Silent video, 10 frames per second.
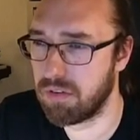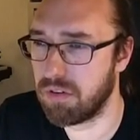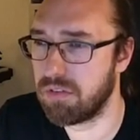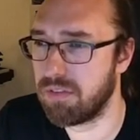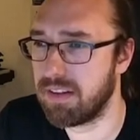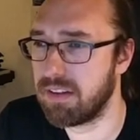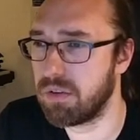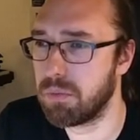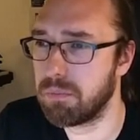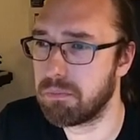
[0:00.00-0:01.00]
not
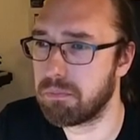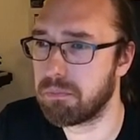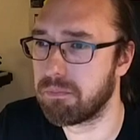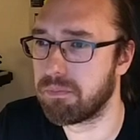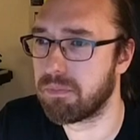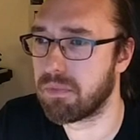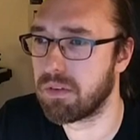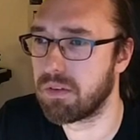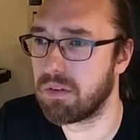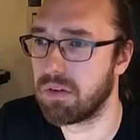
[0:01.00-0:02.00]
value,
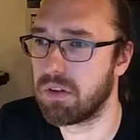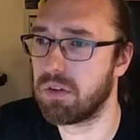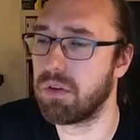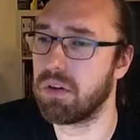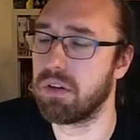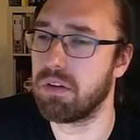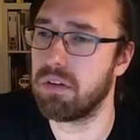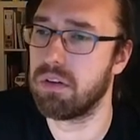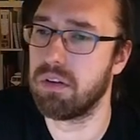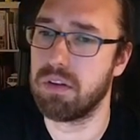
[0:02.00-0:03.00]
the turn.
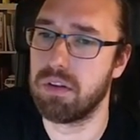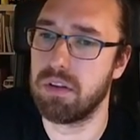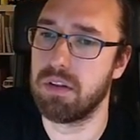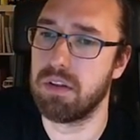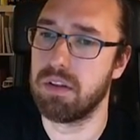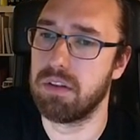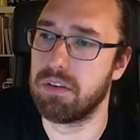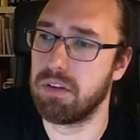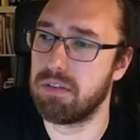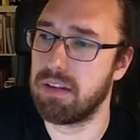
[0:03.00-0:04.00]

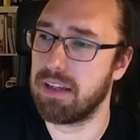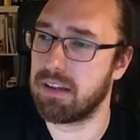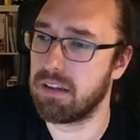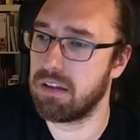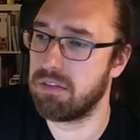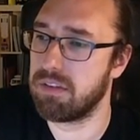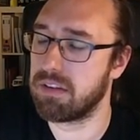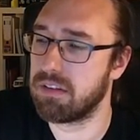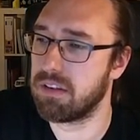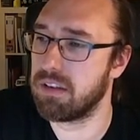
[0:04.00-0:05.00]
So if
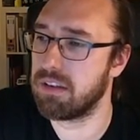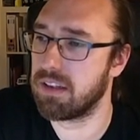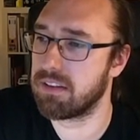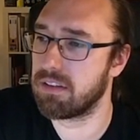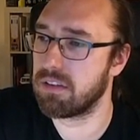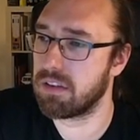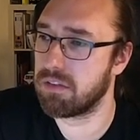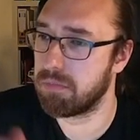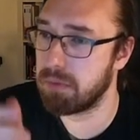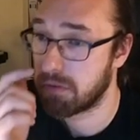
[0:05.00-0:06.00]
it does not
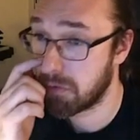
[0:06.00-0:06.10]
give me